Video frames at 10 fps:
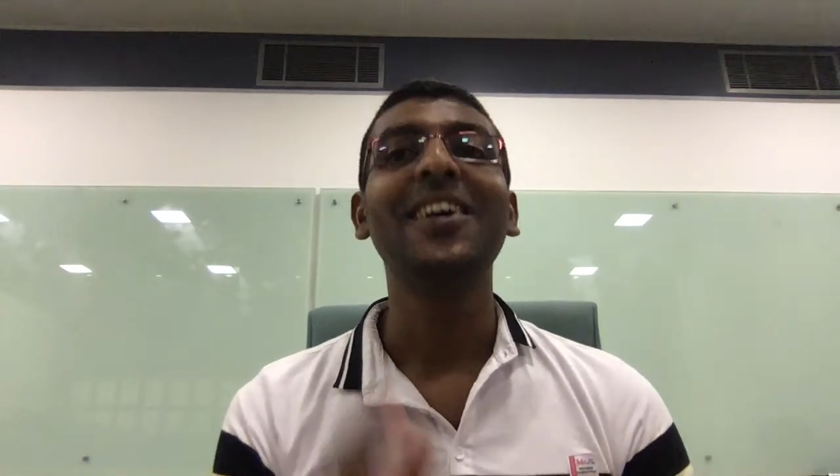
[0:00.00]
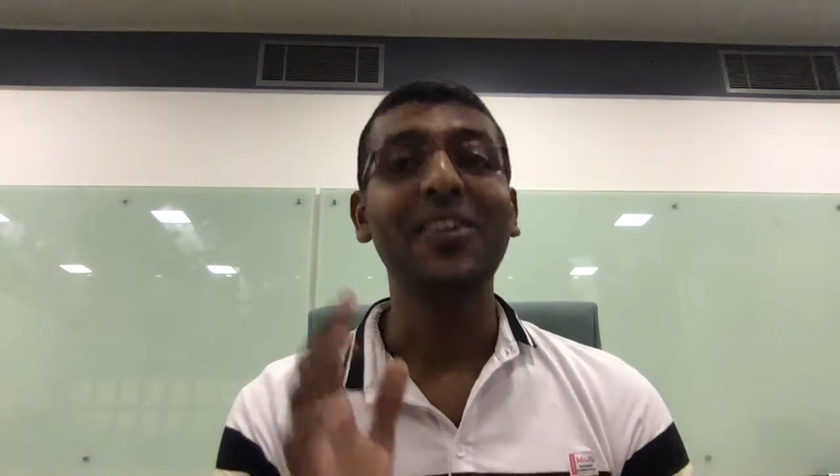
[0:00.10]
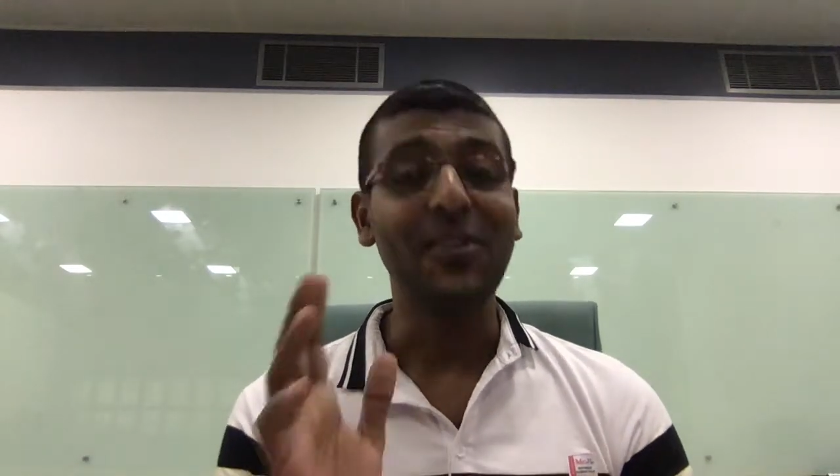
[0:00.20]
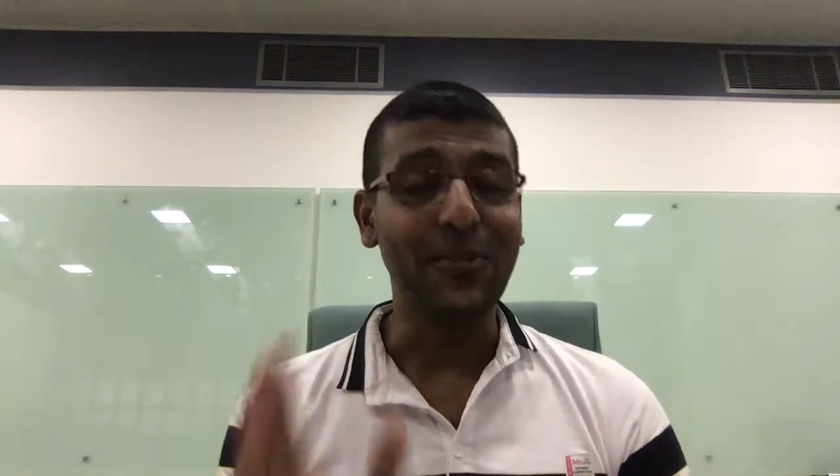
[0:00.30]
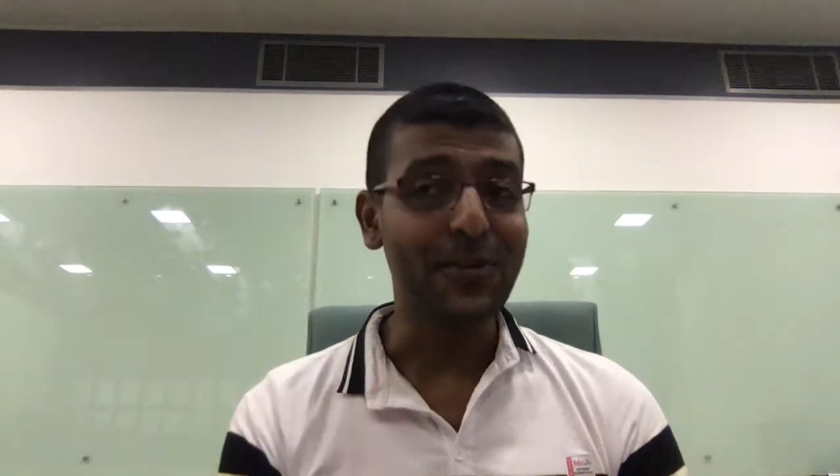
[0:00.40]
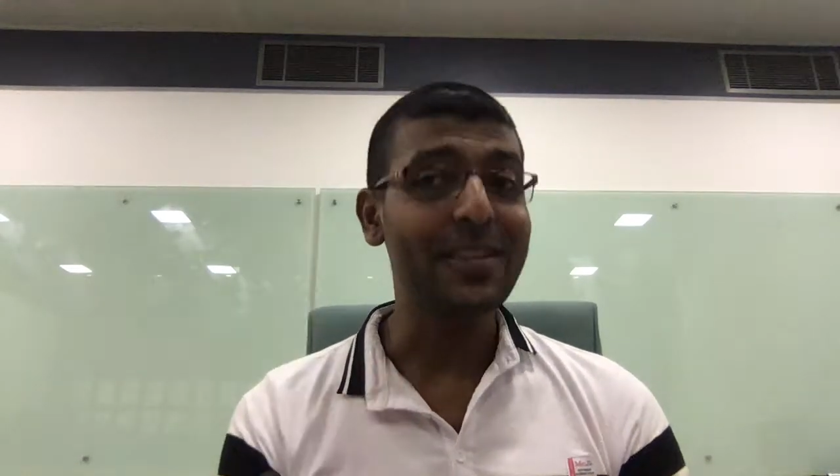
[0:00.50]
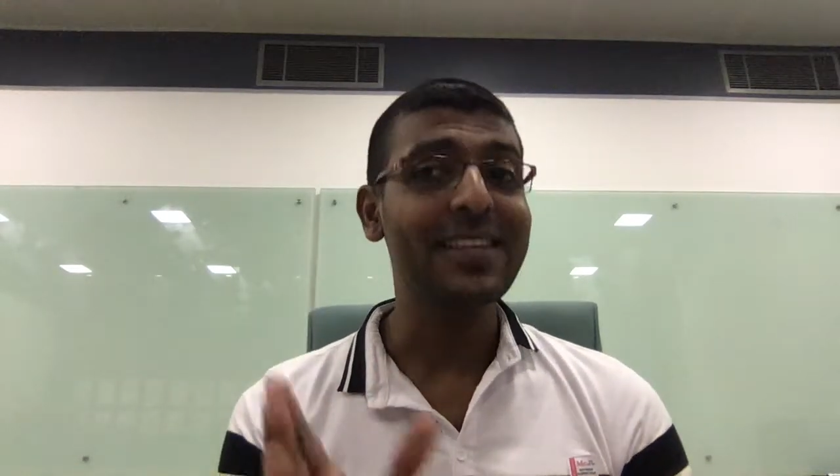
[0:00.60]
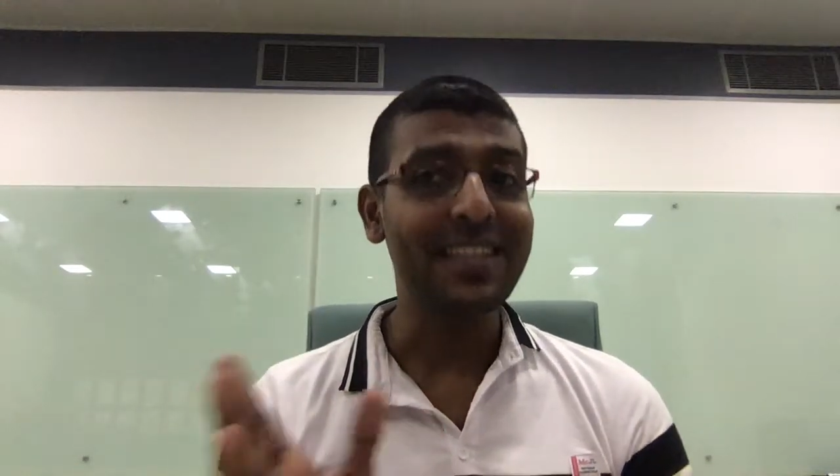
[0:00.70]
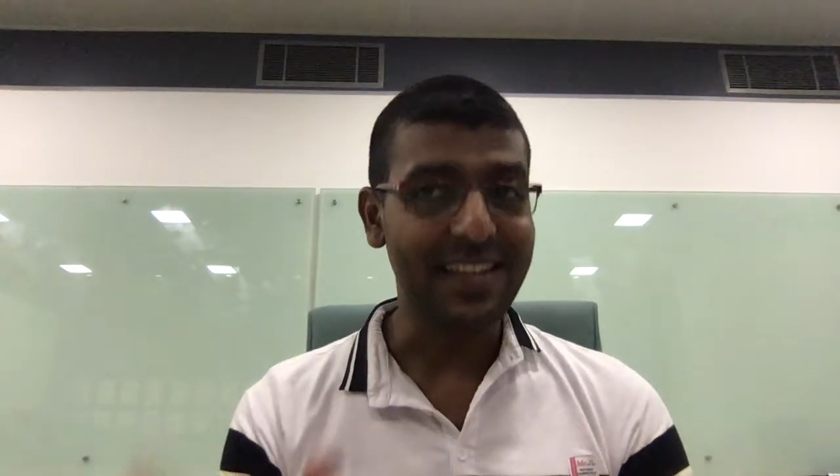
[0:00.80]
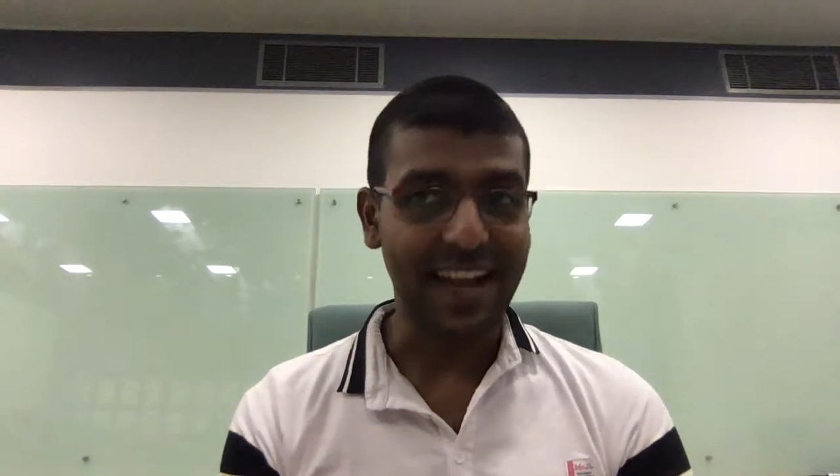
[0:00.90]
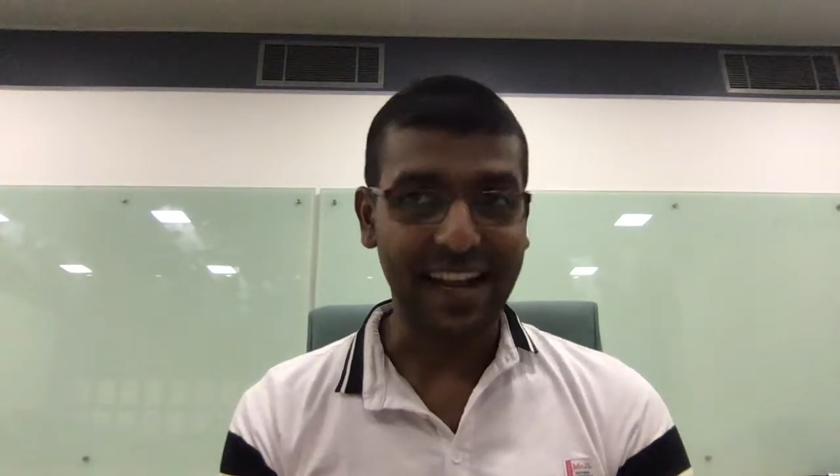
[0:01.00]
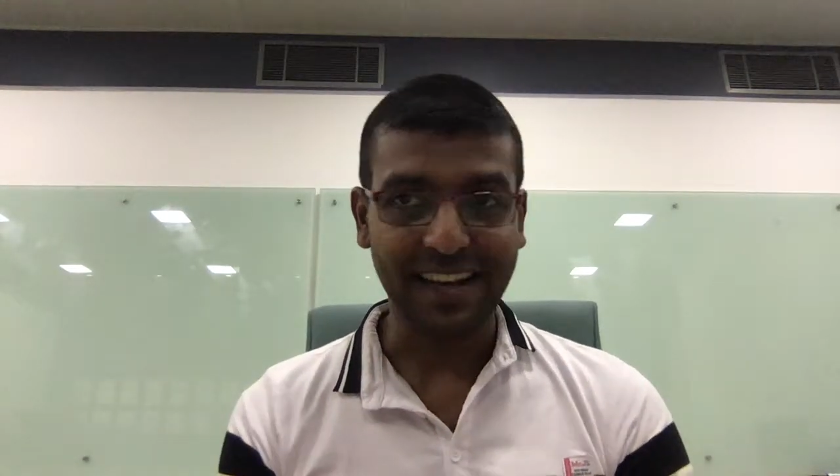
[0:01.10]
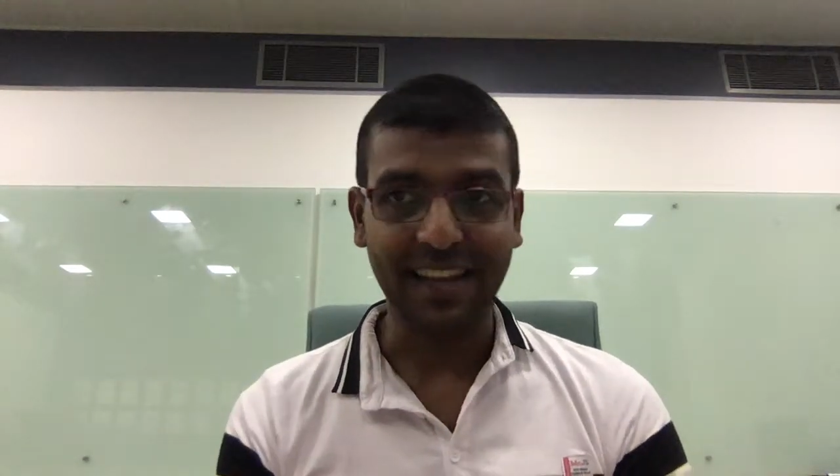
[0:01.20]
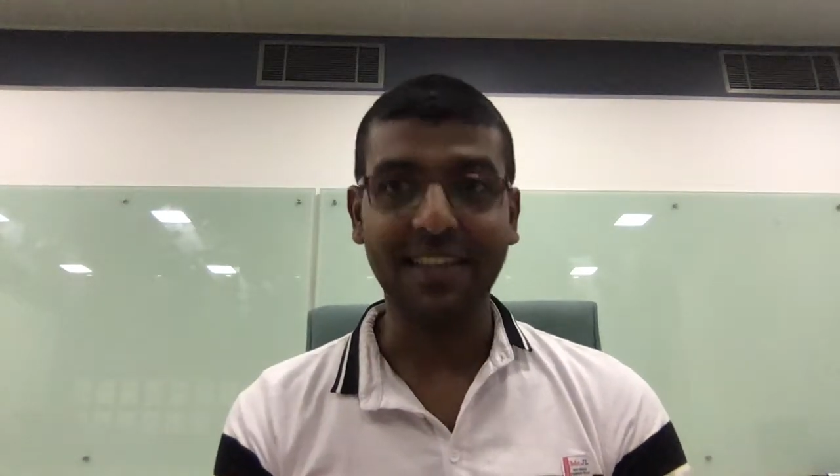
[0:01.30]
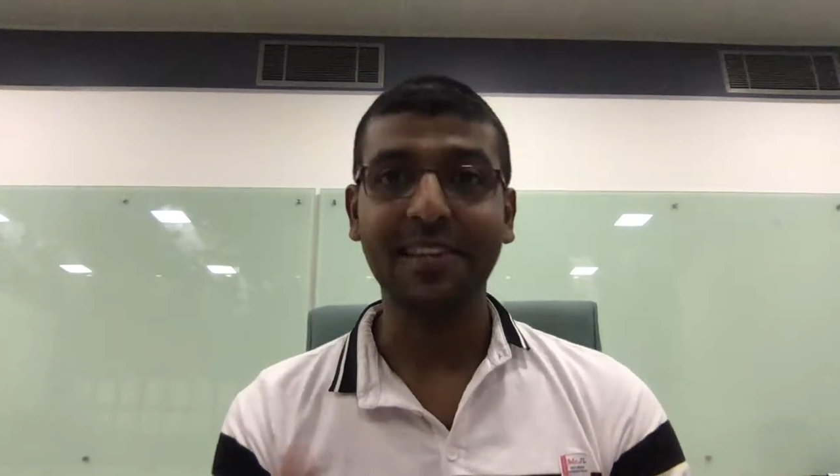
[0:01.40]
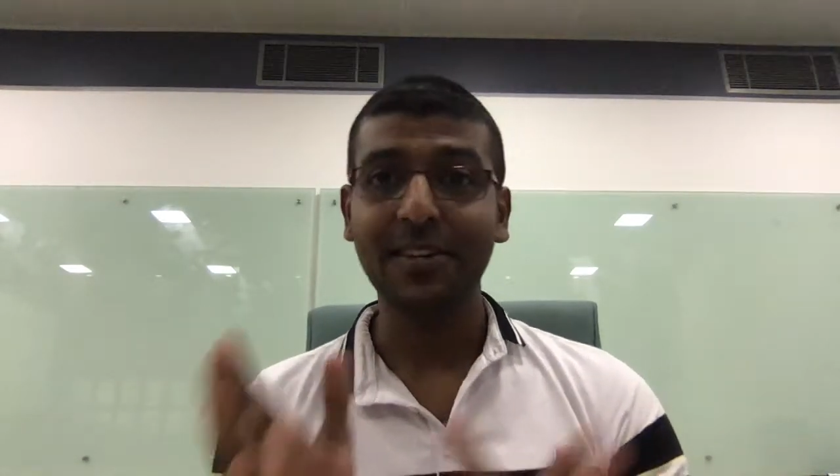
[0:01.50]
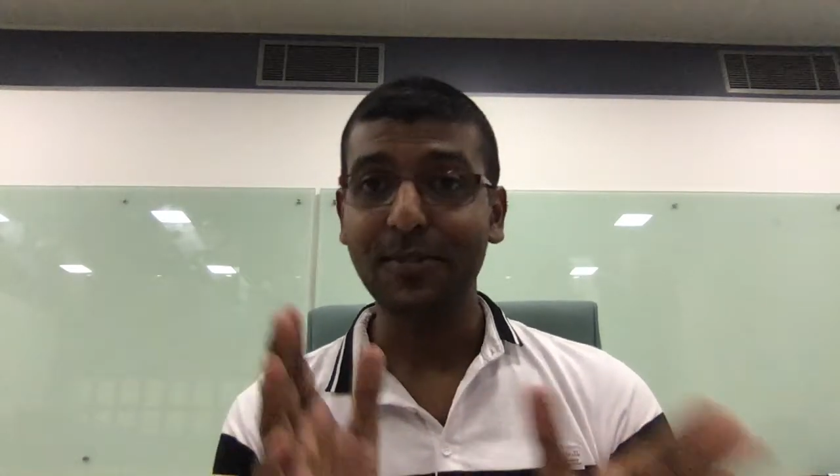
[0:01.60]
Use these tactics